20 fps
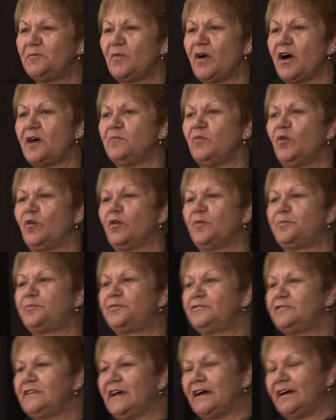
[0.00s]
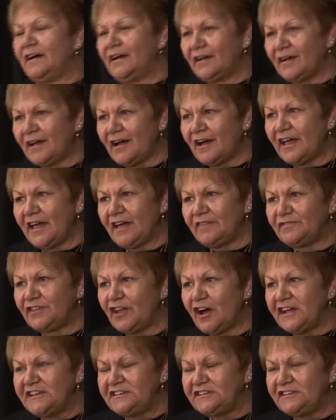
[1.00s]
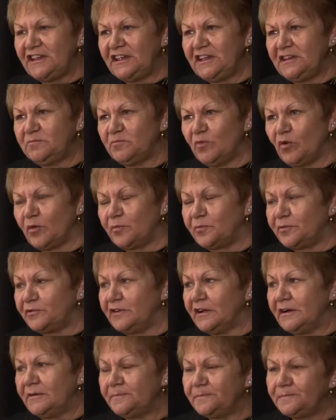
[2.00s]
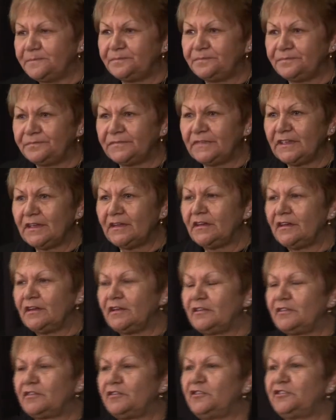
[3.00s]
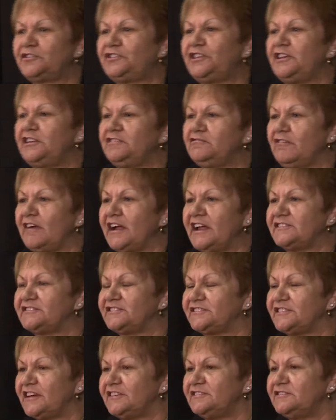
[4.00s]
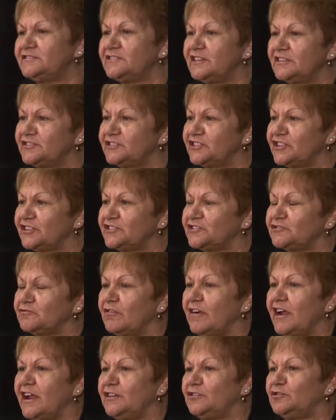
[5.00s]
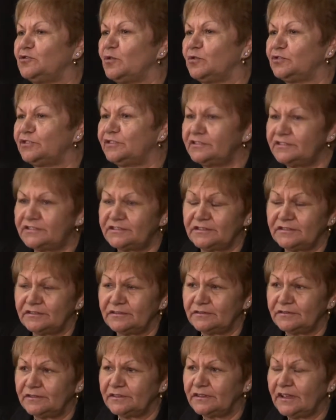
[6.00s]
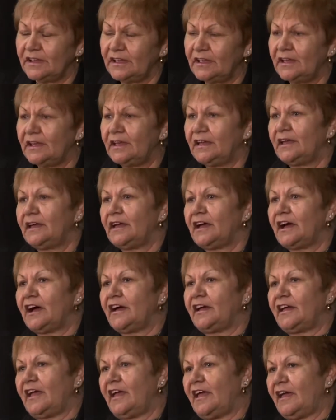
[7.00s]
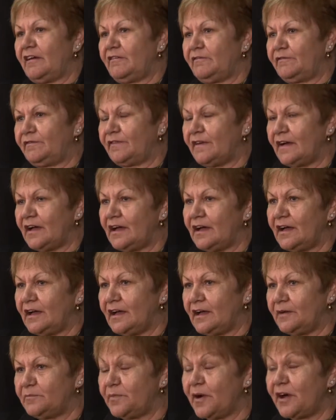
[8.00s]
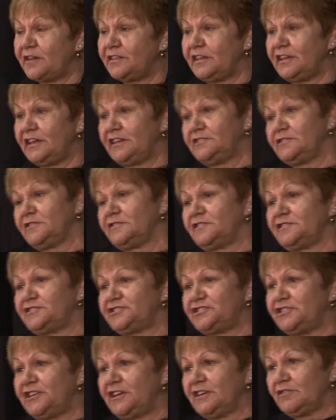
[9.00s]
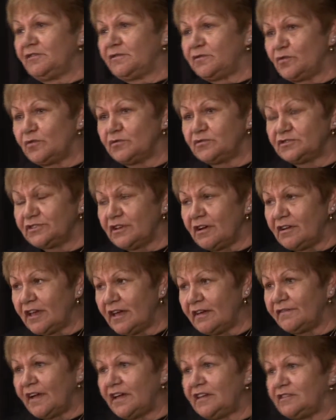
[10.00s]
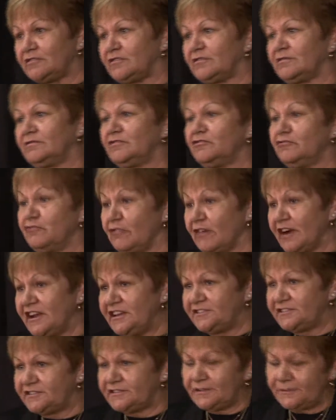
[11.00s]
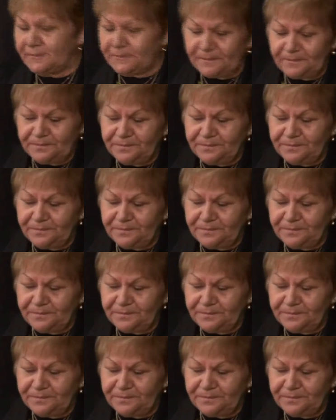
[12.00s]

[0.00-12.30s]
My mokopuna, I have 19 mokopuna, 13 grandsons and 6 granddaughters. I have, by the end of this year, of course, I'll have 8 greats.